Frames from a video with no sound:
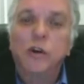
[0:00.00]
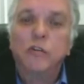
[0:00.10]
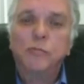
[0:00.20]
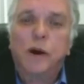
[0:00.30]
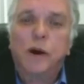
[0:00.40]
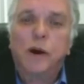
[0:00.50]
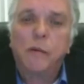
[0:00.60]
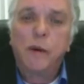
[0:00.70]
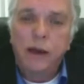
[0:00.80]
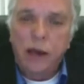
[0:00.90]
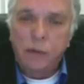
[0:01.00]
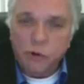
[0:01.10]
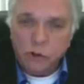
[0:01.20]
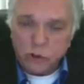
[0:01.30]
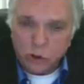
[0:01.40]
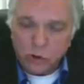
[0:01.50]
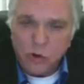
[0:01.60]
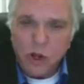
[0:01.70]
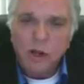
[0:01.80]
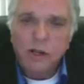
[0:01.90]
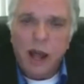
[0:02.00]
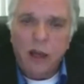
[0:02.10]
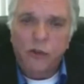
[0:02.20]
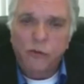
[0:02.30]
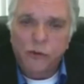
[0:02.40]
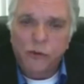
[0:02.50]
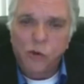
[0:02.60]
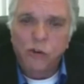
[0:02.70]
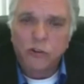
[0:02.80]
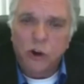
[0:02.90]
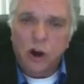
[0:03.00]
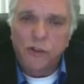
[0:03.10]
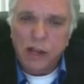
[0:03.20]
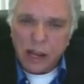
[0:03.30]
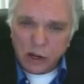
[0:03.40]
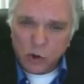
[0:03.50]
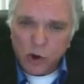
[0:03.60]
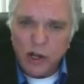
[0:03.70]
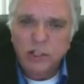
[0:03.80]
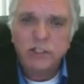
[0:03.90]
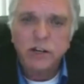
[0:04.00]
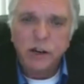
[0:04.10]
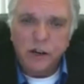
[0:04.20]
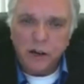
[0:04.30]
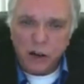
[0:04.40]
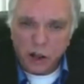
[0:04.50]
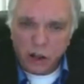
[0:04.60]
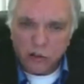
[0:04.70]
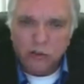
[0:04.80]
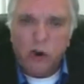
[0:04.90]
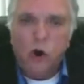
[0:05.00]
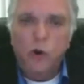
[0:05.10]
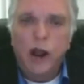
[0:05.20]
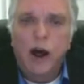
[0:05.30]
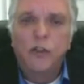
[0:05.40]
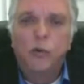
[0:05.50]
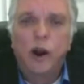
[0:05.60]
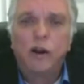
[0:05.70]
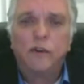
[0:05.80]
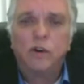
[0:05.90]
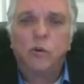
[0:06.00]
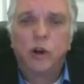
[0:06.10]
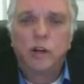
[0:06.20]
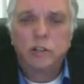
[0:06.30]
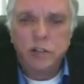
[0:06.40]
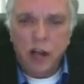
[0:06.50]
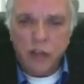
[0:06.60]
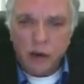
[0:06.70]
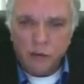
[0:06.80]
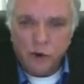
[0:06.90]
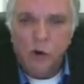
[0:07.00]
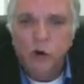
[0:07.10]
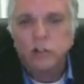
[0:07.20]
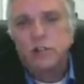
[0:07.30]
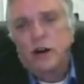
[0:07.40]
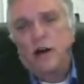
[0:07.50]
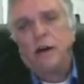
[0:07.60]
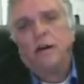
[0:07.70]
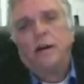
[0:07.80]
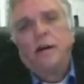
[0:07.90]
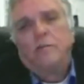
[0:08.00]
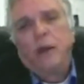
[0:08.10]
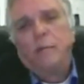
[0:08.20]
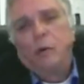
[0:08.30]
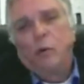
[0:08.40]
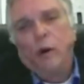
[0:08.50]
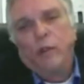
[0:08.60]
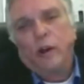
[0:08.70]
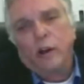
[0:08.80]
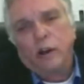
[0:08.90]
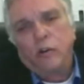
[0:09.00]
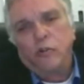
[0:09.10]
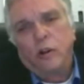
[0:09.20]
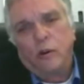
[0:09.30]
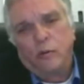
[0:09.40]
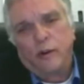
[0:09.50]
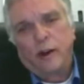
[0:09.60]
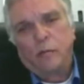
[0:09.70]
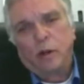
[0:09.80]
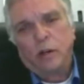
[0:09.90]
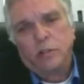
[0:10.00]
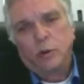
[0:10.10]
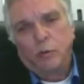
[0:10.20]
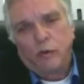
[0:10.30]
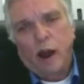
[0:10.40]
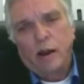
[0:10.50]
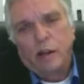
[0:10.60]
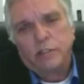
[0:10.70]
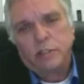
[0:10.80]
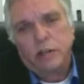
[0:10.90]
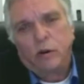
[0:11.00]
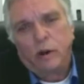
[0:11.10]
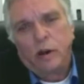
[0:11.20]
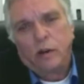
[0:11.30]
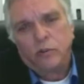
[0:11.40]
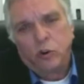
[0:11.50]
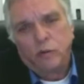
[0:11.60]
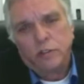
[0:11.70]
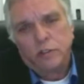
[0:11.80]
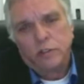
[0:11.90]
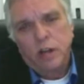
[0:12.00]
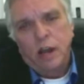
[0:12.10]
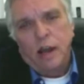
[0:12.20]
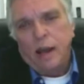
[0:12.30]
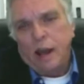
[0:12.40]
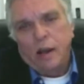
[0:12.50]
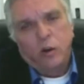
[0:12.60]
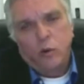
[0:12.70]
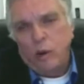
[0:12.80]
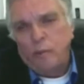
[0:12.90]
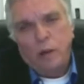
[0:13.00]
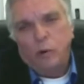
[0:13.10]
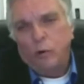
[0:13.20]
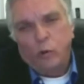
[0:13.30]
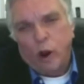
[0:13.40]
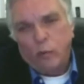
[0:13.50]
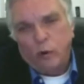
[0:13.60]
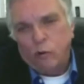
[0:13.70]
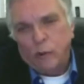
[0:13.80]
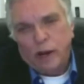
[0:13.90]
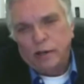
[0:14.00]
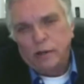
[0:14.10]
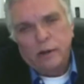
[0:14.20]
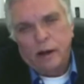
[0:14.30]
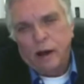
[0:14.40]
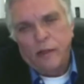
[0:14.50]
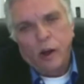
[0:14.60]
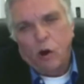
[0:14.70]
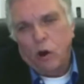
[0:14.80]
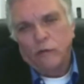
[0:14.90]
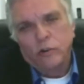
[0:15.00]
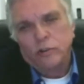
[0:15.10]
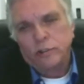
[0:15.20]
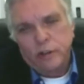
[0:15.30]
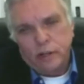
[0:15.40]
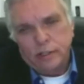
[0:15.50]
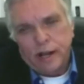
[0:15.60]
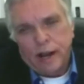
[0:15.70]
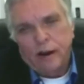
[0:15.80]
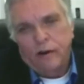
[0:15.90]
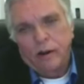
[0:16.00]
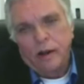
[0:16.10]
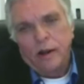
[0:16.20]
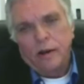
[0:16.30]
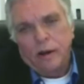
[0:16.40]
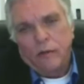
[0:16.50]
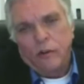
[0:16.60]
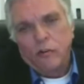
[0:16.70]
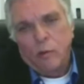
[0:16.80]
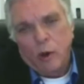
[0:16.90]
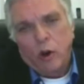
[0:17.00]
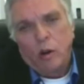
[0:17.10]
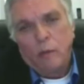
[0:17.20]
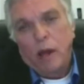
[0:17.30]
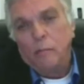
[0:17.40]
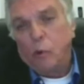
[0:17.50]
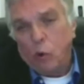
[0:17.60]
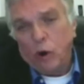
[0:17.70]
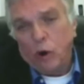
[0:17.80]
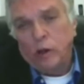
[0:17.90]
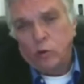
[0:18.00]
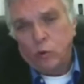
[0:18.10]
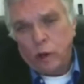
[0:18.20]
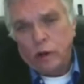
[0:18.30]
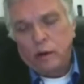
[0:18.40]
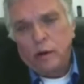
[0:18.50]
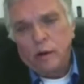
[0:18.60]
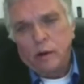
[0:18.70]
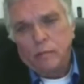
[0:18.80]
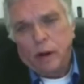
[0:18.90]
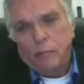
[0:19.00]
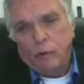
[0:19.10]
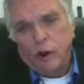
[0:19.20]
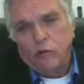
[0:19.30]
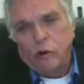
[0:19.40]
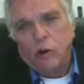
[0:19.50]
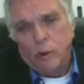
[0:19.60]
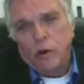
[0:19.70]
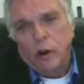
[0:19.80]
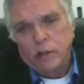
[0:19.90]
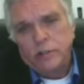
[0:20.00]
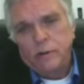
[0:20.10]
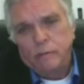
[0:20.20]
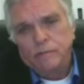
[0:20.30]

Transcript: this by being able to take the focus off the increase slow down the rate of increase, and then focus on people with the condition and their families to provide necessary uh, services and to treat people with great respect. Uh, I think all of us are sick and tired of this community being poorly treated mm-hmm. by mm-hmm. professional communities.